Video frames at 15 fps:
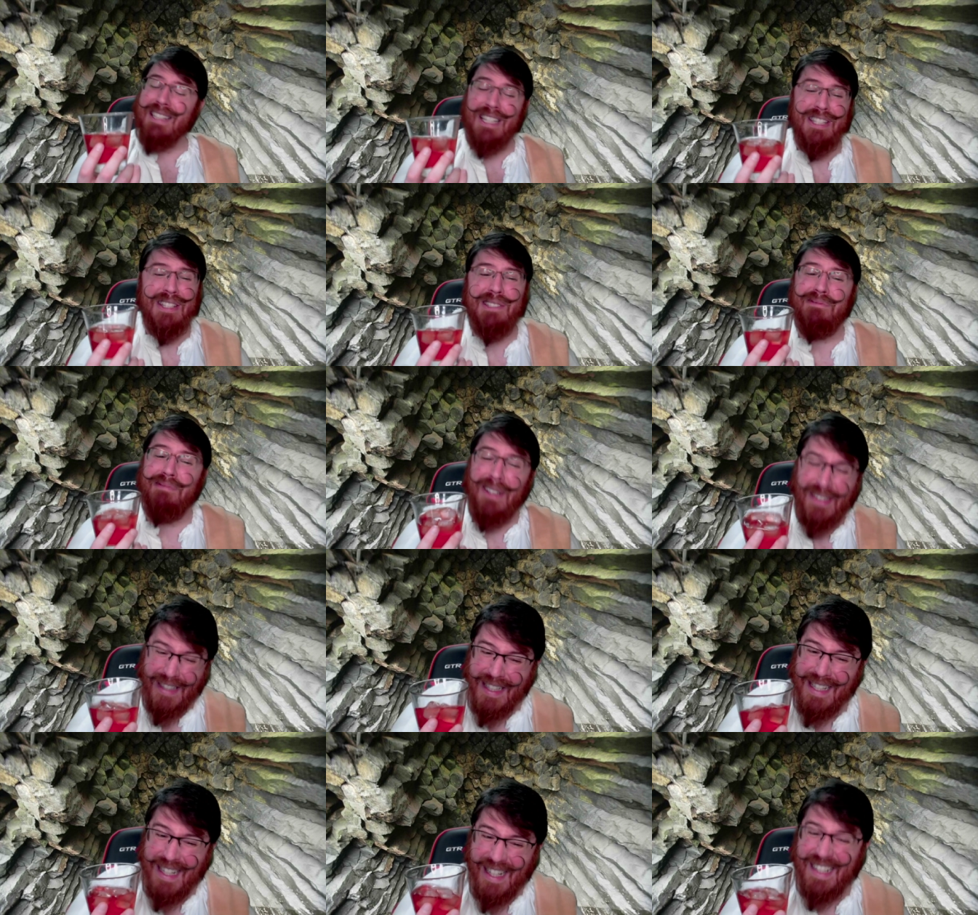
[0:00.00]
This is
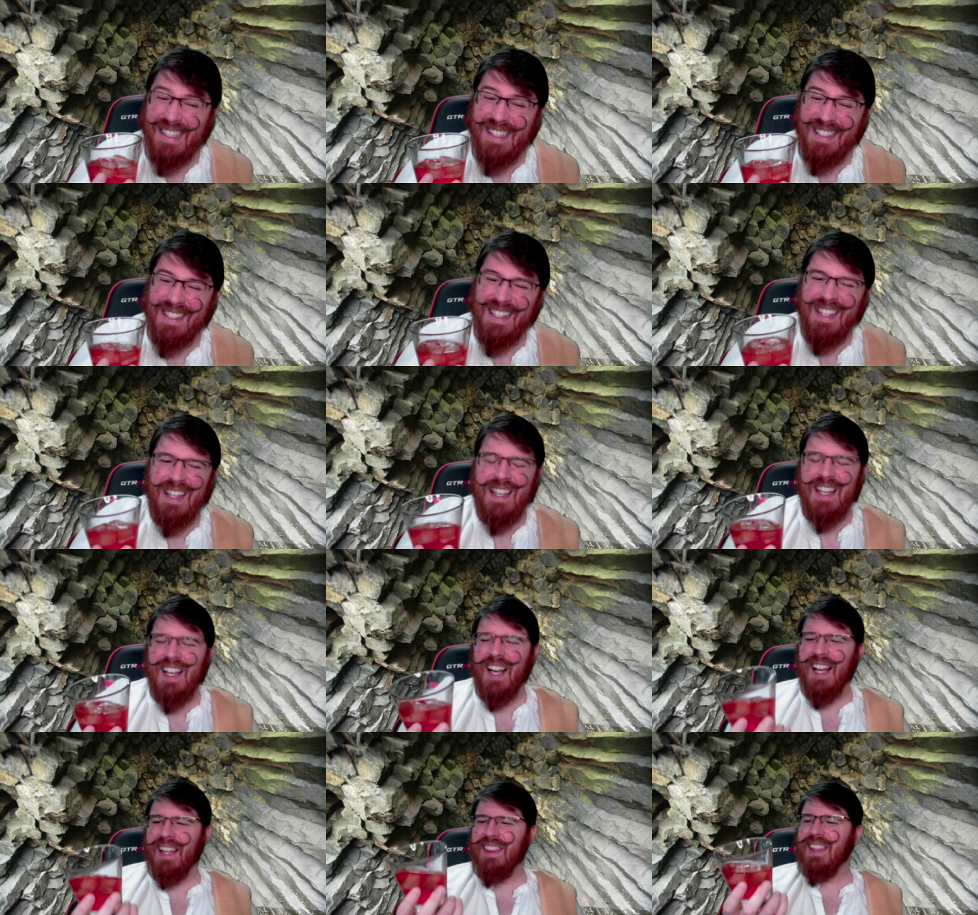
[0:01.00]
really nice.
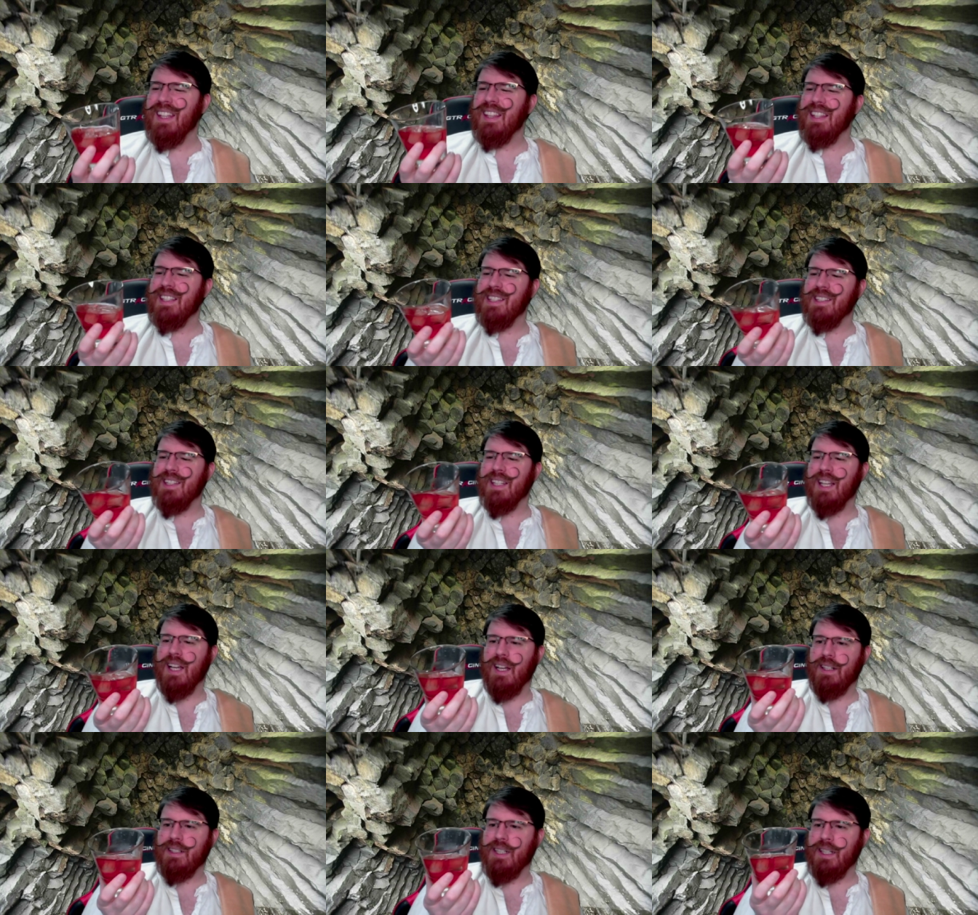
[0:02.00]
I think this is the
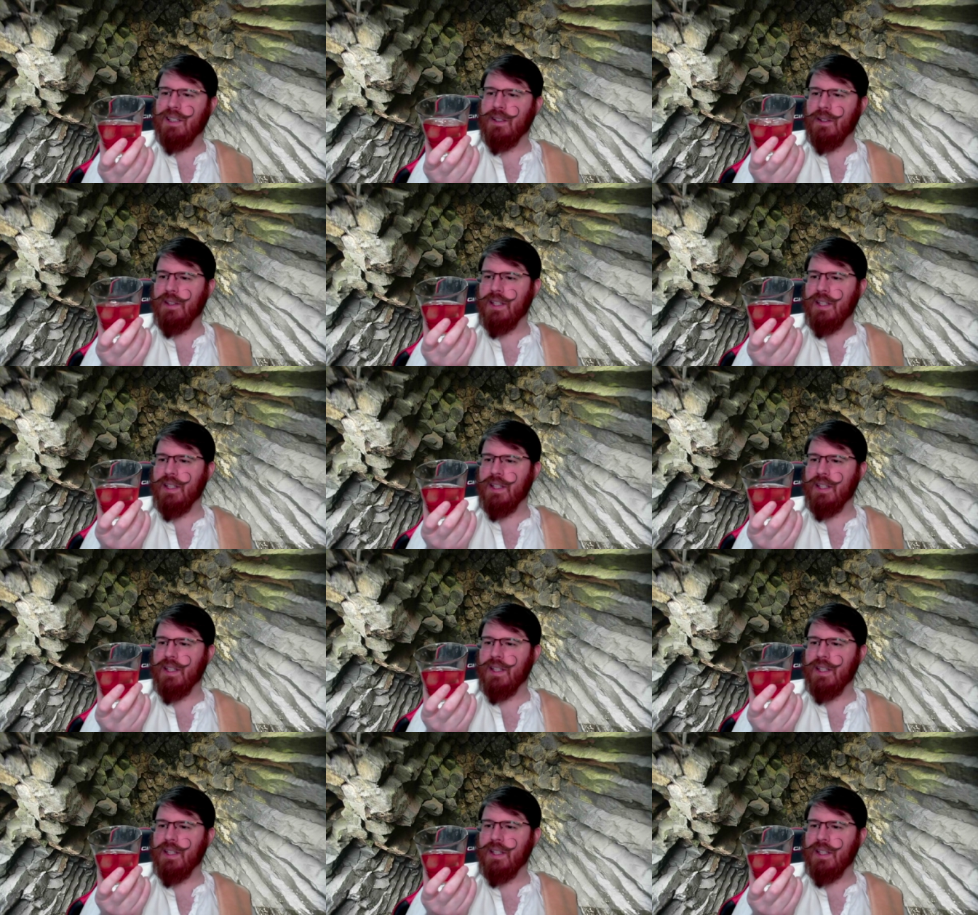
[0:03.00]
cocktail